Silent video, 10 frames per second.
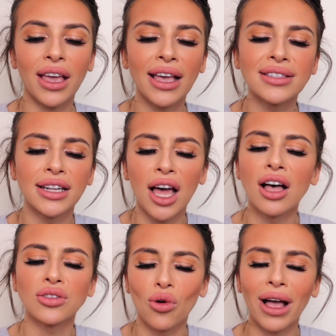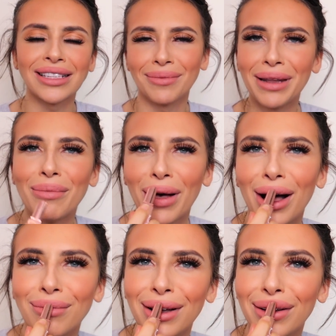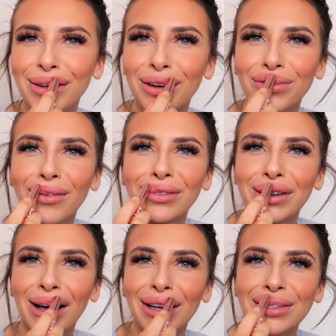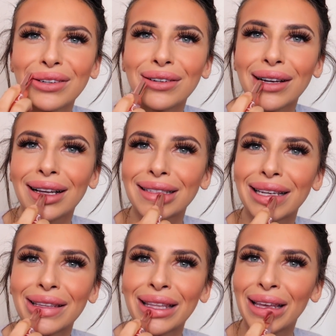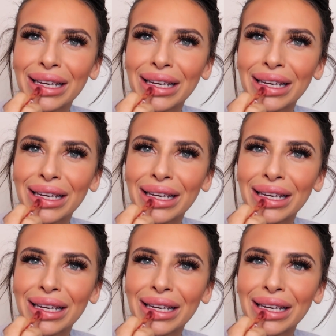It is the NARS Orgasm Lip Balm, not from NARS Orgasm.